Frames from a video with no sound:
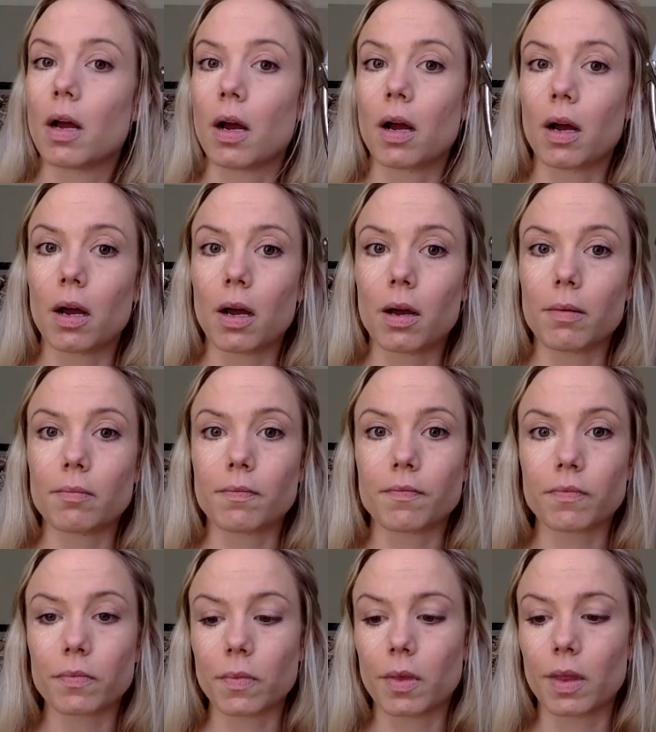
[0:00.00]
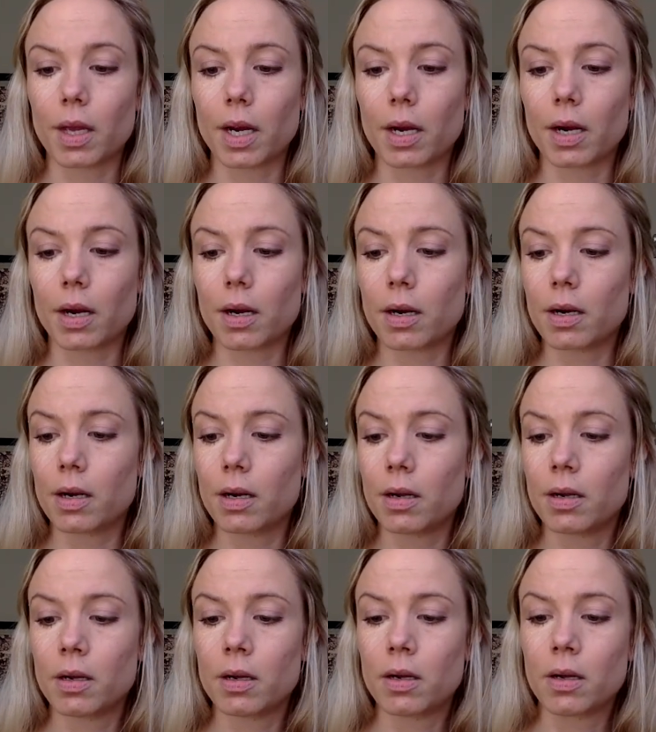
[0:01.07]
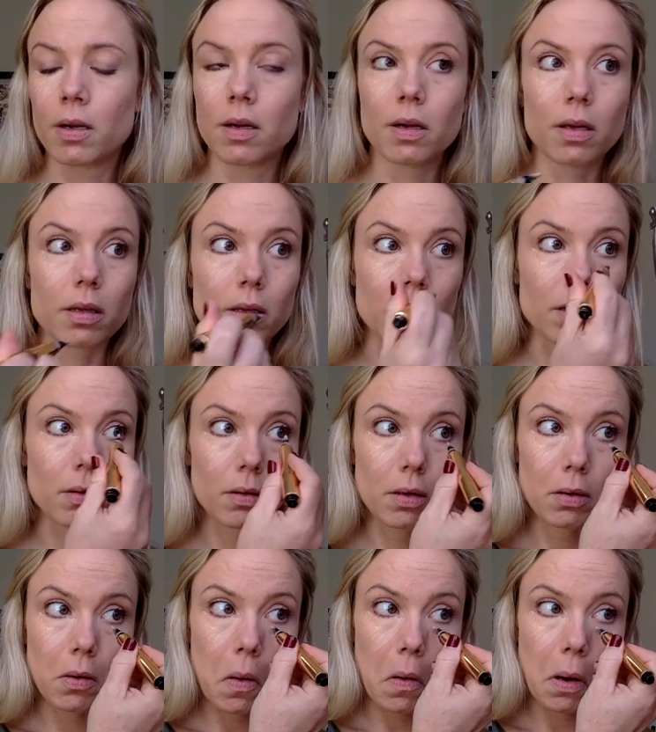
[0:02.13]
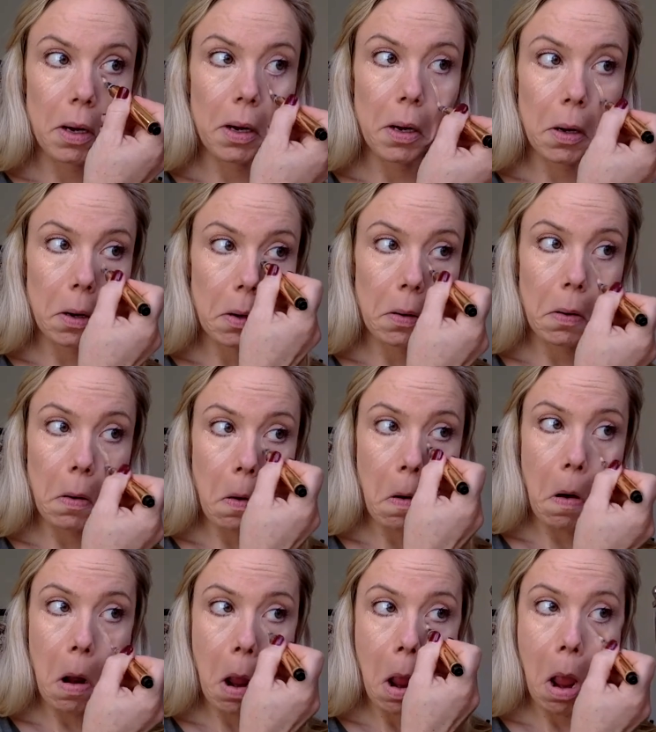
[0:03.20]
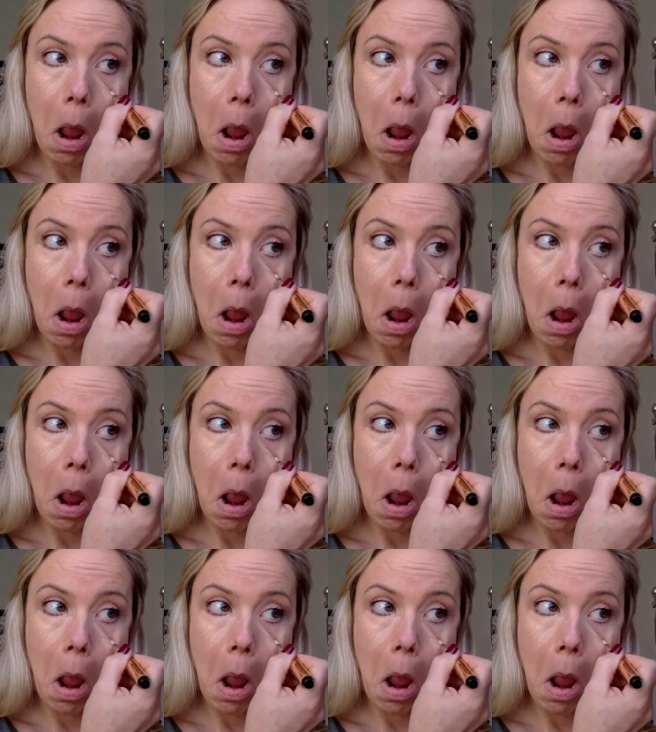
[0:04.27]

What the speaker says: There, then a little over here too.